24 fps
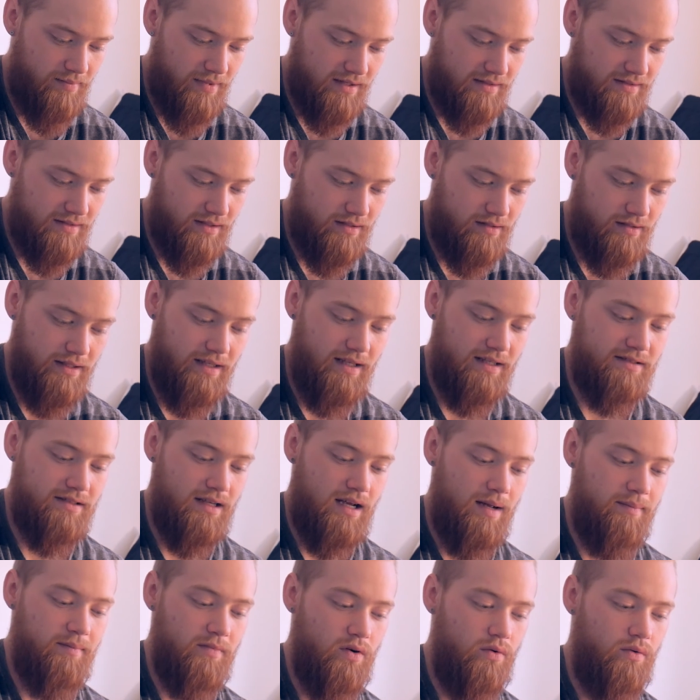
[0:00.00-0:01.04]
basically is
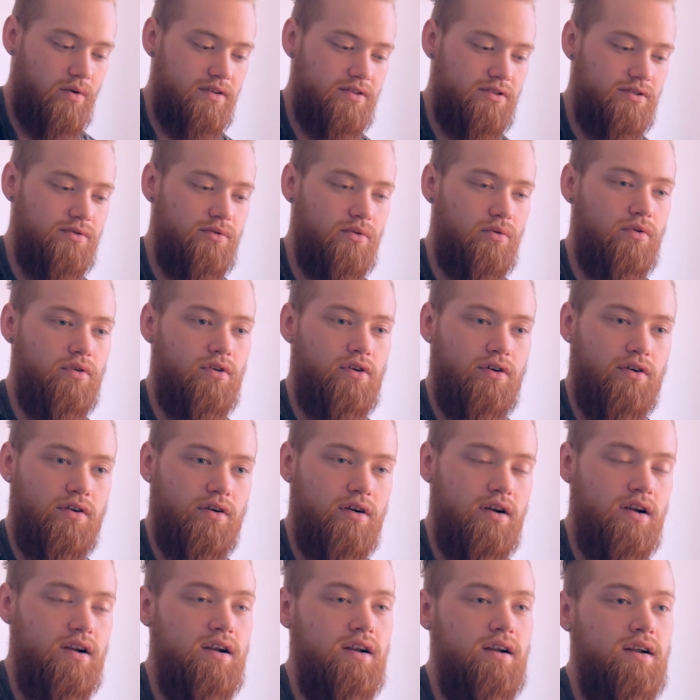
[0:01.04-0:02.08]
I'm going to order
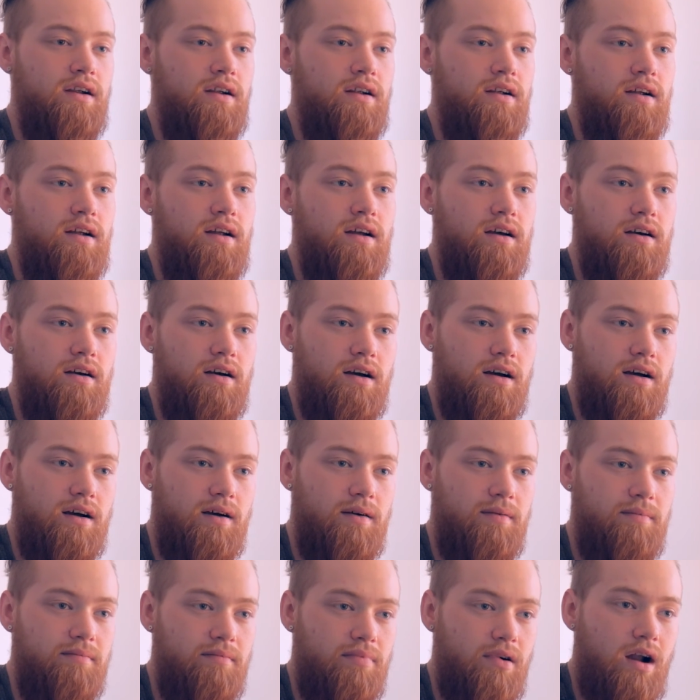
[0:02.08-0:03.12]

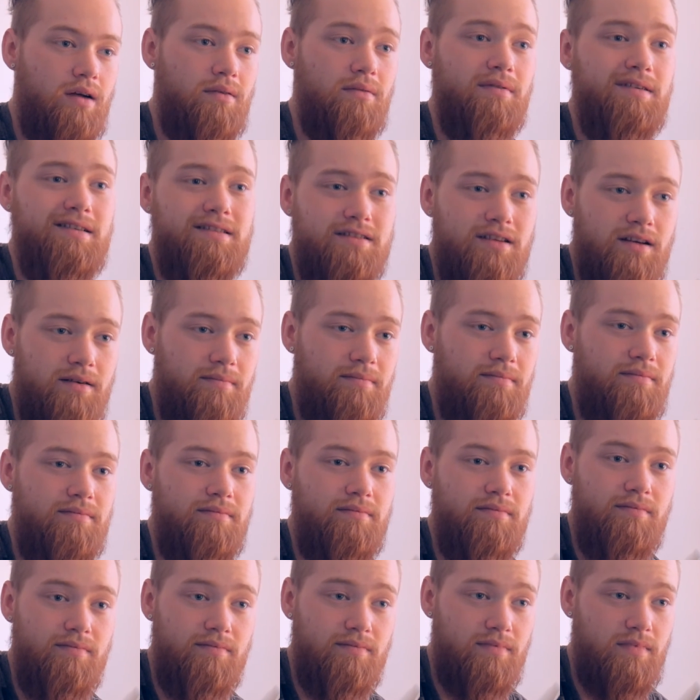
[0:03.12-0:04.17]
probably
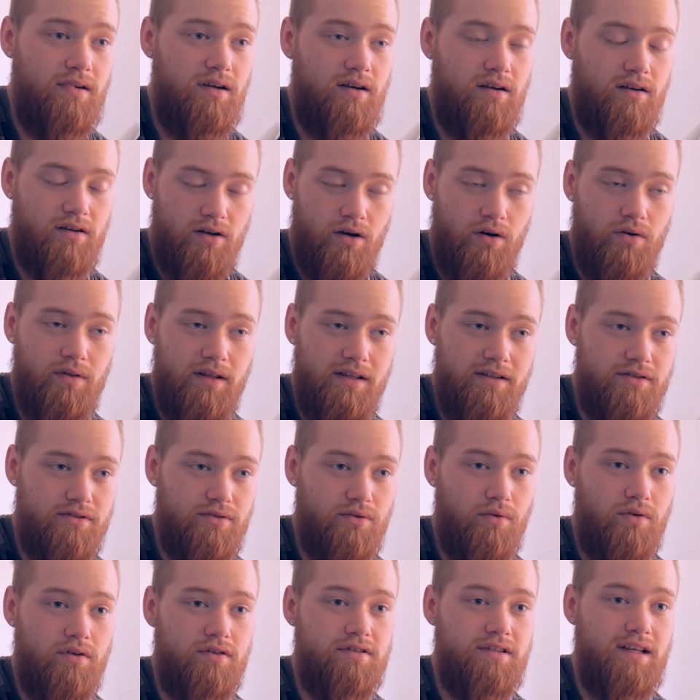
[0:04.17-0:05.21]
a choline
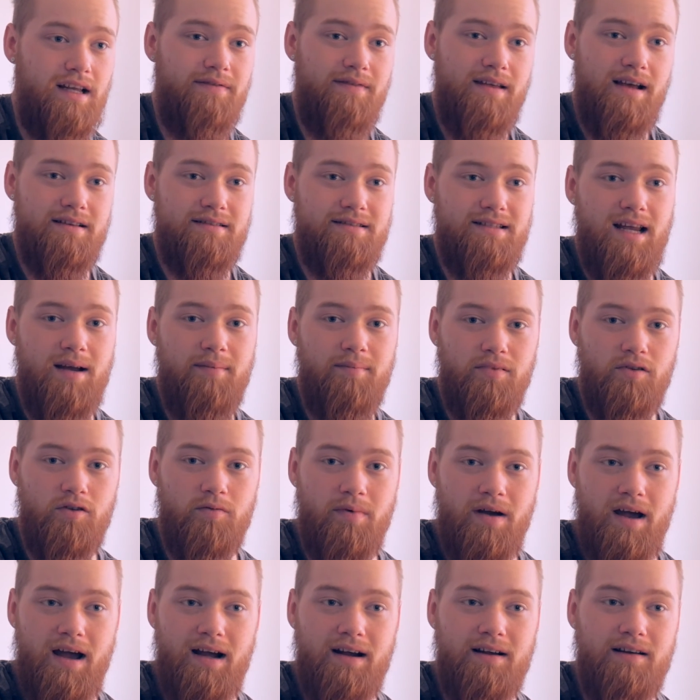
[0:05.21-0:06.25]
source in that sampler
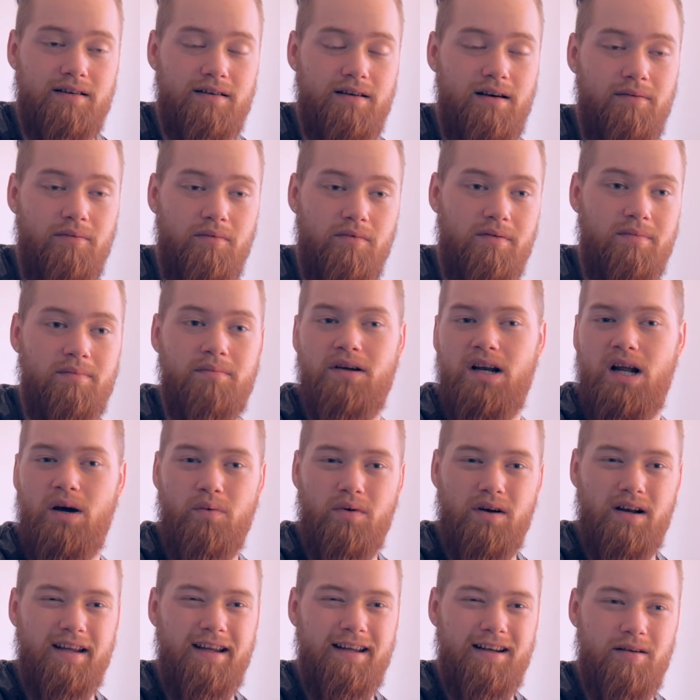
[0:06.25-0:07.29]
pack, but I
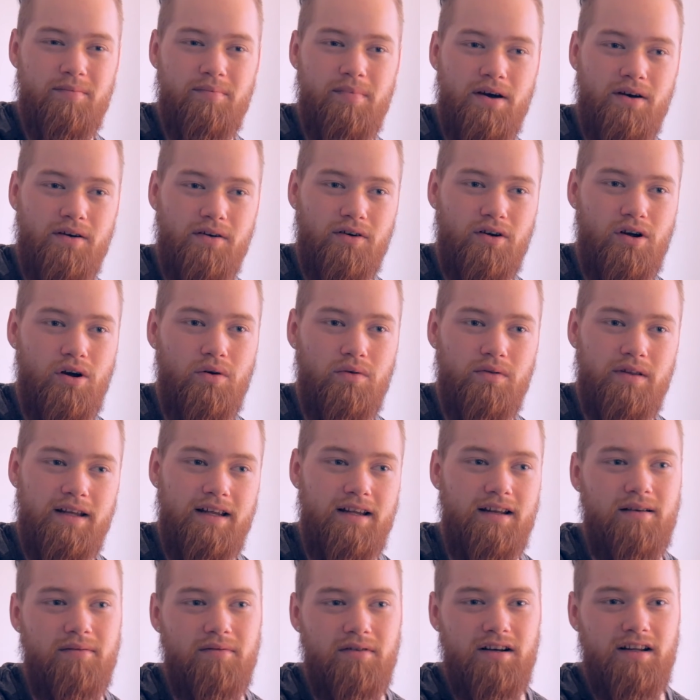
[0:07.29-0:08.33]
want to get a better
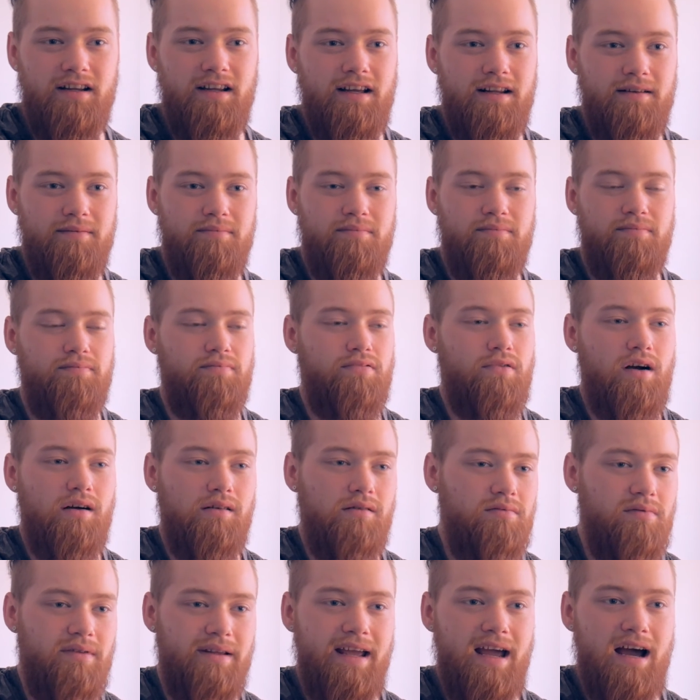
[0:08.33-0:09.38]
choline. I want to get
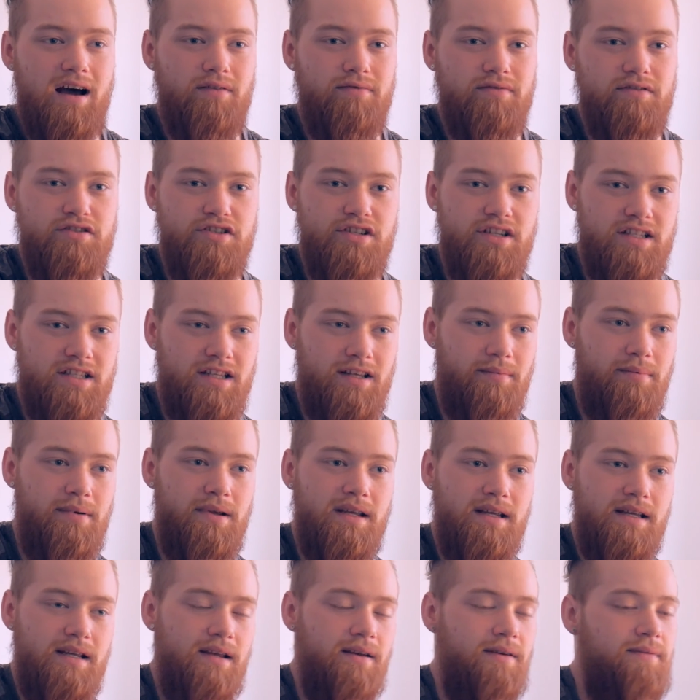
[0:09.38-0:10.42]
probably alpha
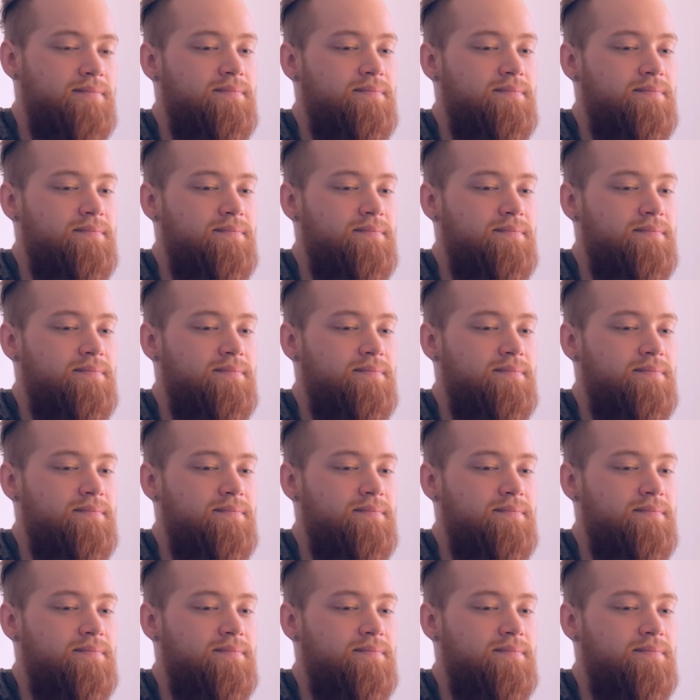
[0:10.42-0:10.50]
GCP.